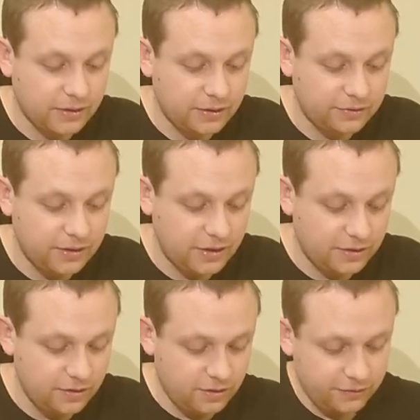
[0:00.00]
and that's the
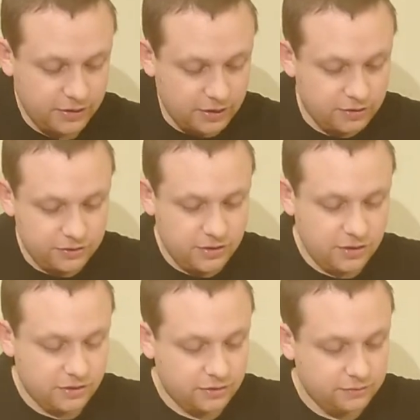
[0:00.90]
end of another
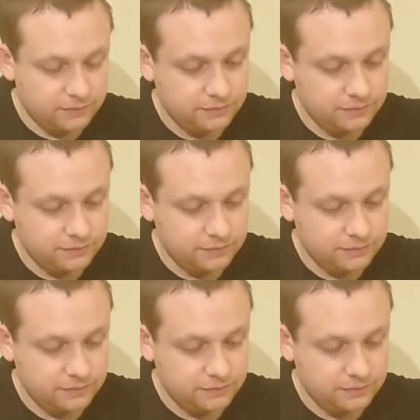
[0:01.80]
turn.